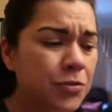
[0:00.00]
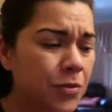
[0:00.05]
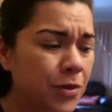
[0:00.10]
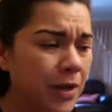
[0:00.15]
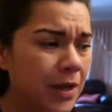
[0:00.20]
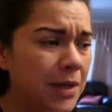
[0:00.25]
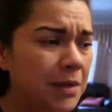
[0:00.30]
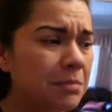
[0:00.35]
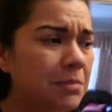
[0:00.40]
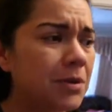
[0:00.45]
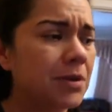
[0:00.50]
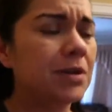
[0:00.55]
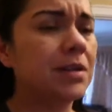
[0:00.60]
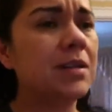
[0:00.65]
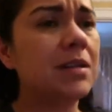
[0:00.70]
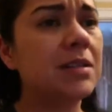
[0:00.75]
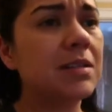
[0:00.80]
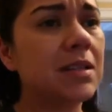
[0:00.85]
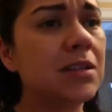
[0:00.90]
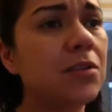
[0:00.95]

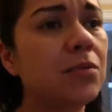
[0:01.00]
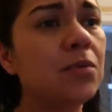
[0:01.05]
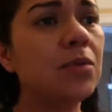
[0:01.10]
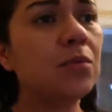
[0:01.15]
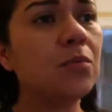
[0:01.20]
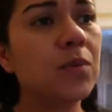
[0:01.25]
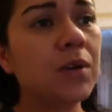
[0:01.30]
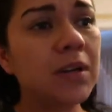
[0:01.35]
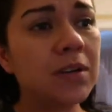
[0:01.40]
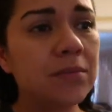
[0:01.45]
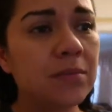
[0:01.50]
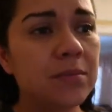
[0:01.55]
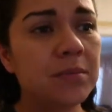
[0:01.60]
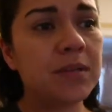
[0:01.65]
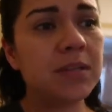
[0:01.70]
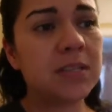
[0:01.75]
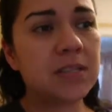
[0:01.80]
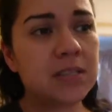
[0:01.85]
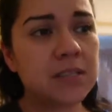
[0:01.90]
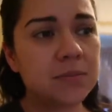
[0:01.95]
tripod is. I know where one of them
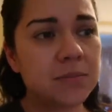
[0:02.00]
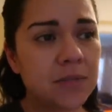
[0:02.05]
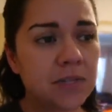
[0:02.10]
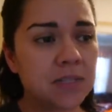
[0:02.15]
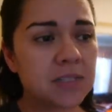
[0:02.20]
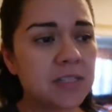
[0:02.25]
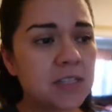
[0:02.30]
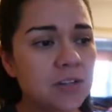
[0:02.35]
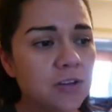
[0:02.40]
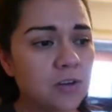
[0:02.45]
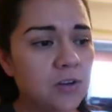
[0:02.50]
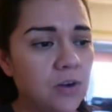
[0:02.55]
is, but it's in the